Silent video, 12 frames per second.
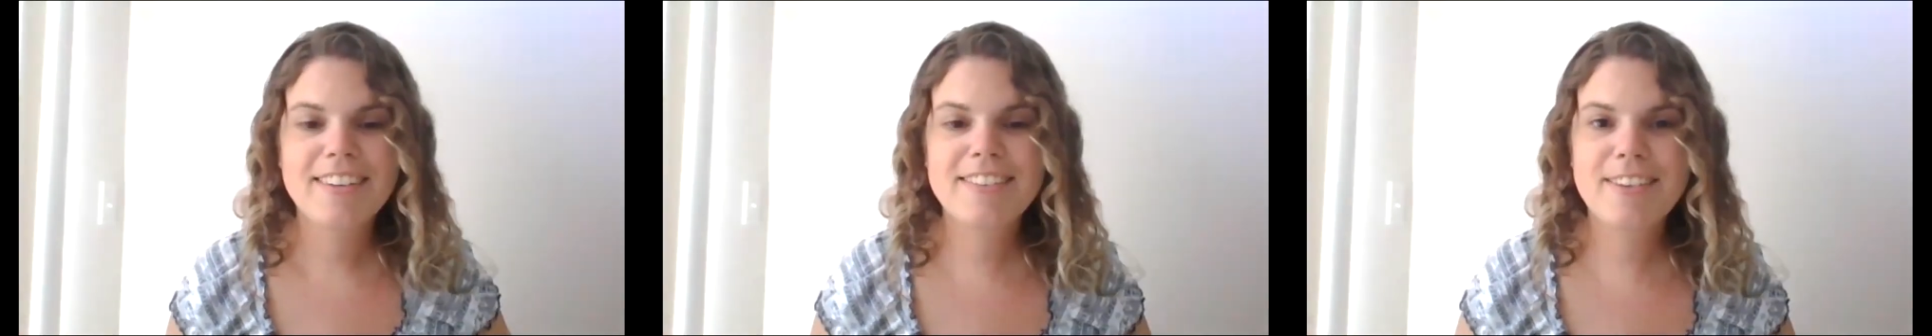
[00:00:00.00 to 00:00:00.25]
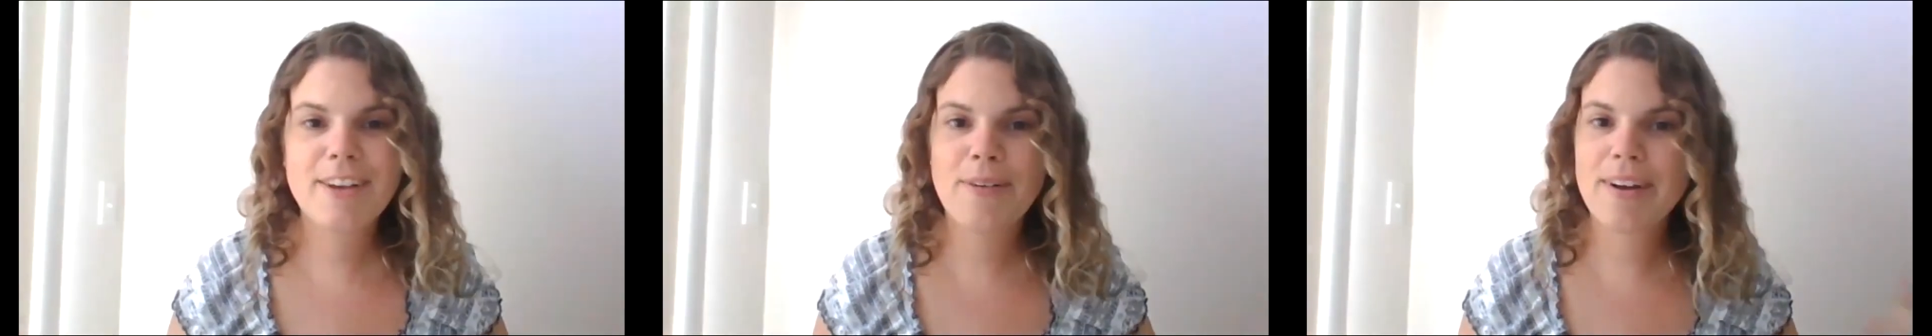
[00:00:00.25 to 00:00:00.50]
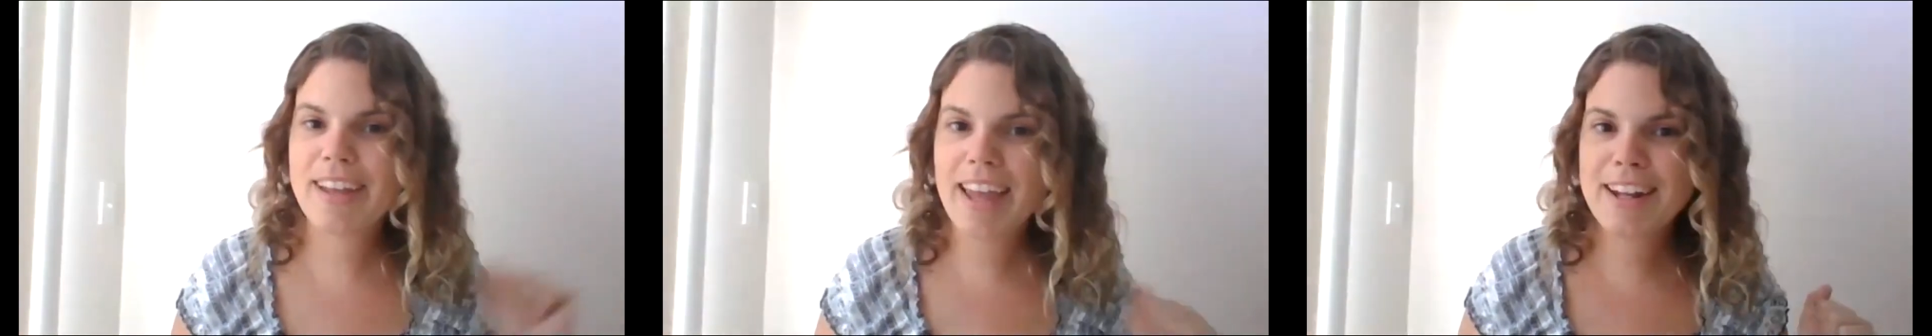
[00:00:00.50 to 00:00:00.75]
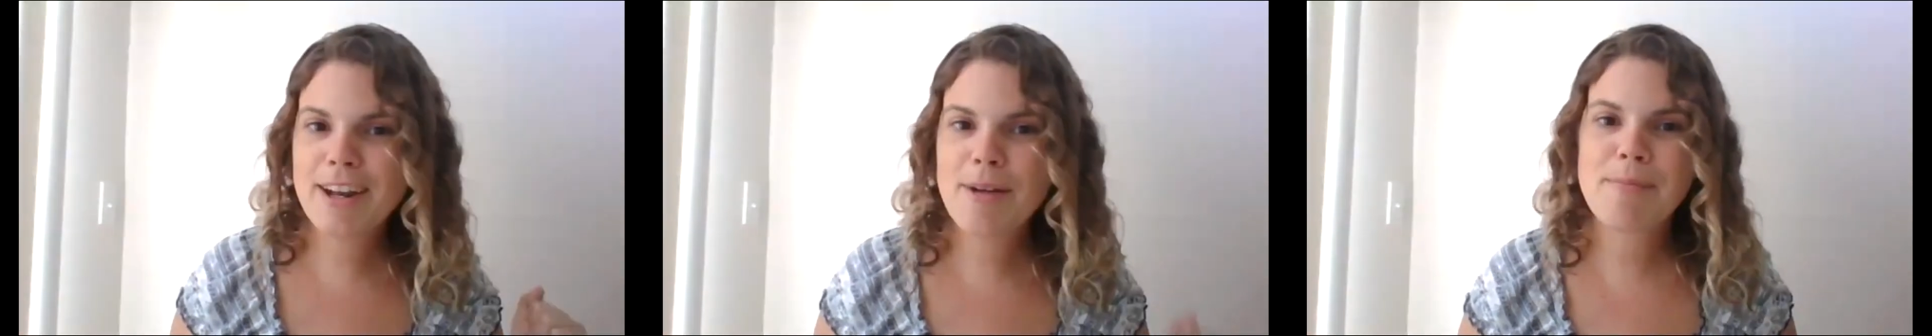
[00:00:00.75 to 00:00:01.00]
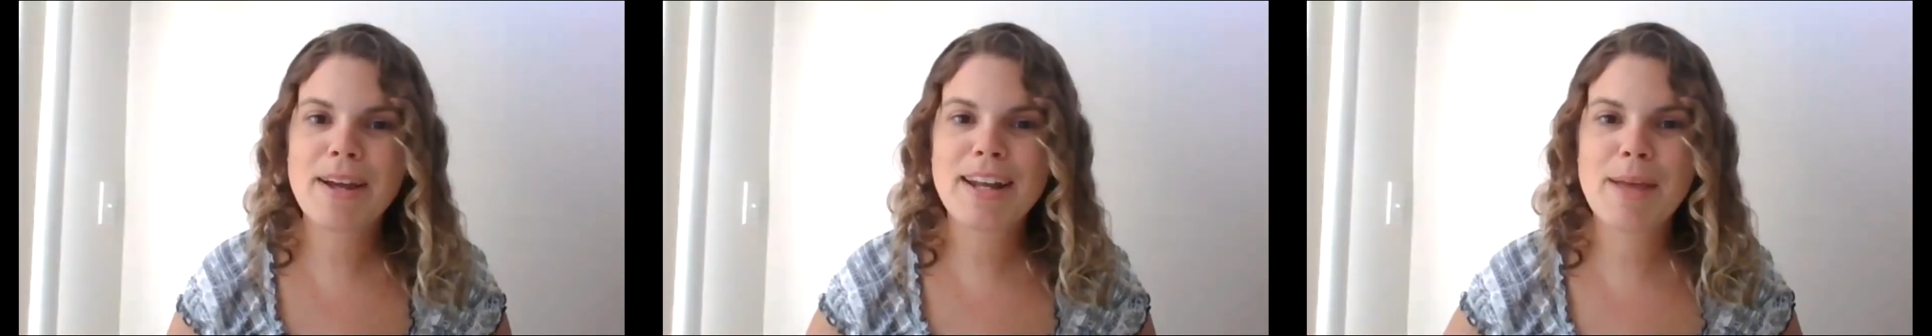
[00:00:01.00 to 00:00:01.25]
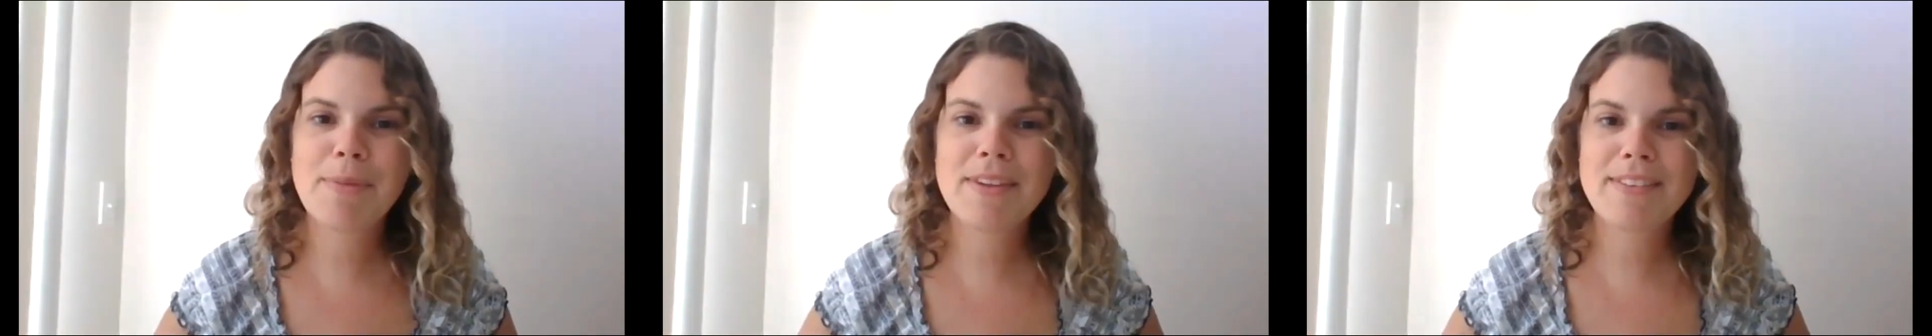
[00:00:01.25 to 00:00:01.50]
So again, my
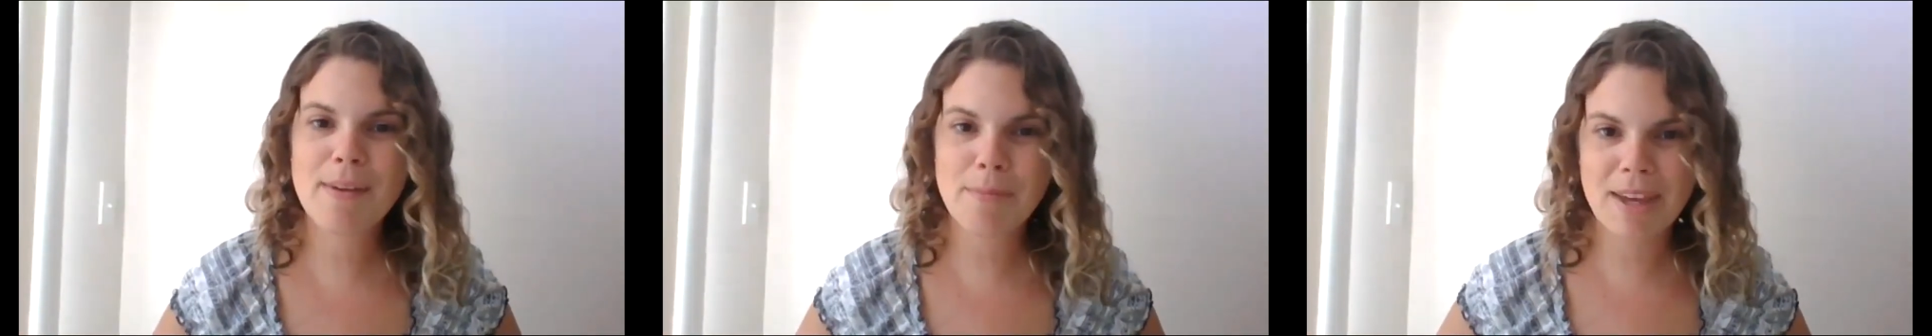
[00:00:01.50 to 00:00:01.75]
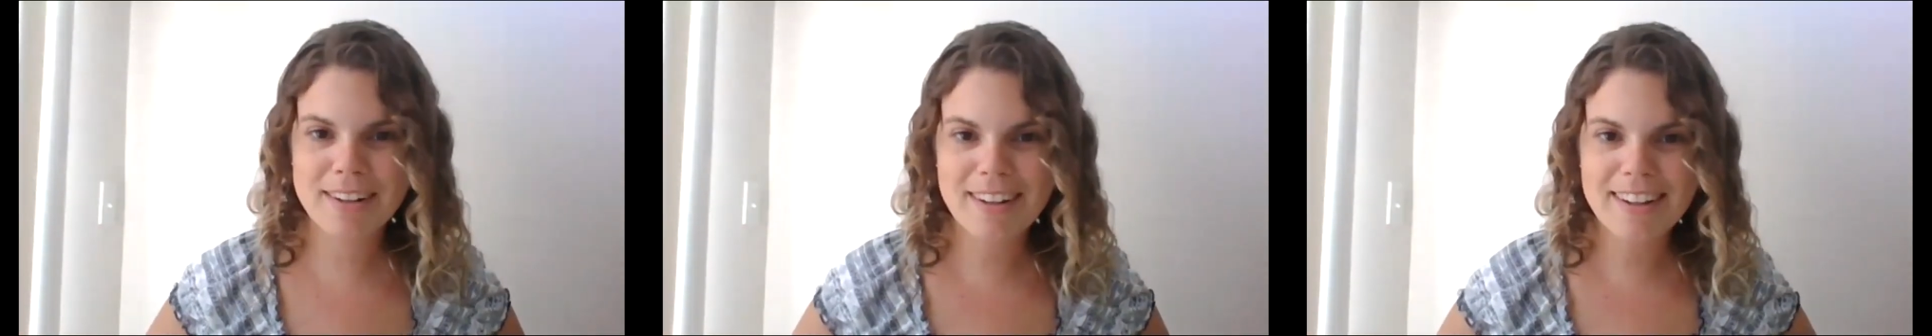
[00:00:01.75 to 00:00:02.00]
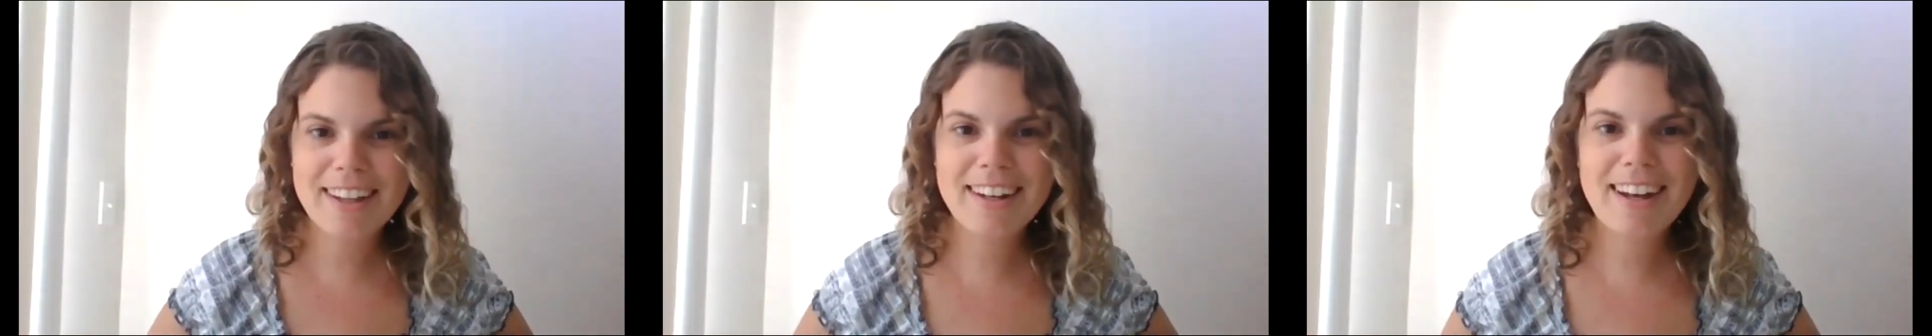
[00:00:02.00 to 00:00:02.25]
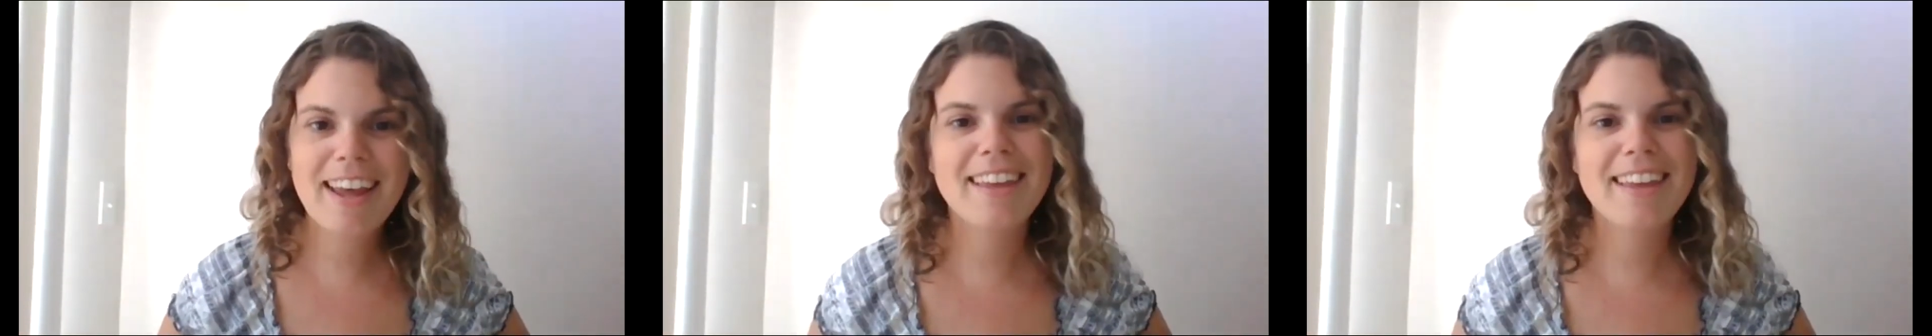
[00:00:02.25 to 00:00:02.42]
name is Amanda Lynn,